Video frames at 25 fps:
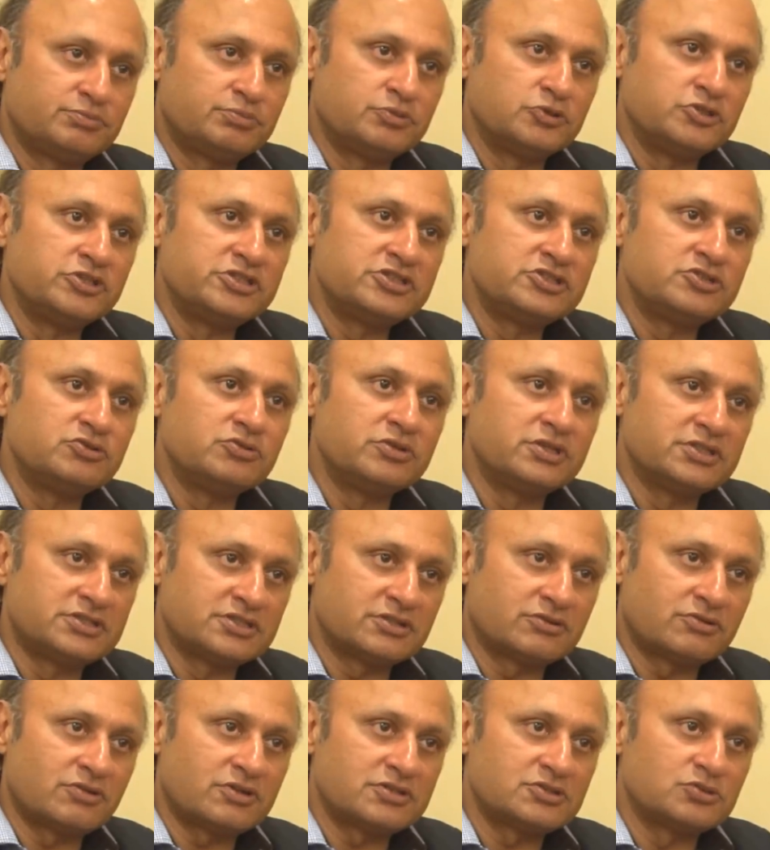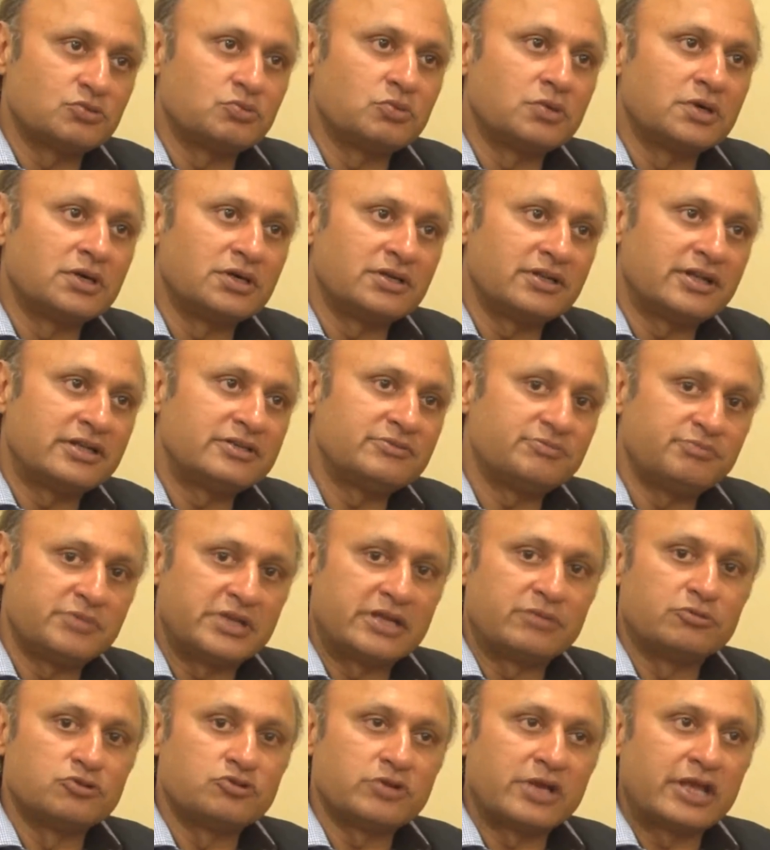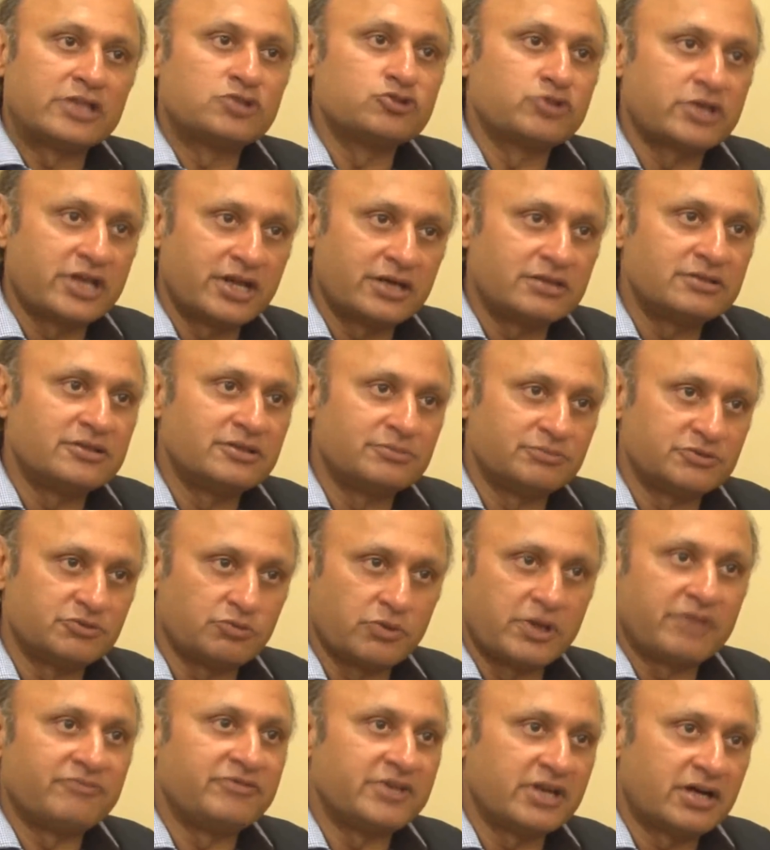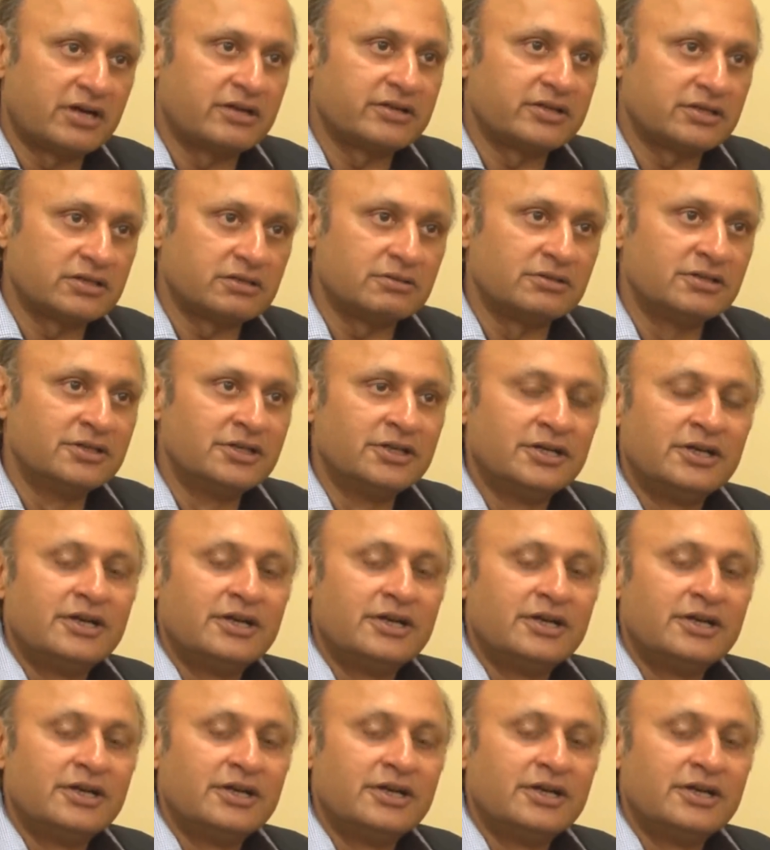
police units across the world and be able to educate them the way we are here,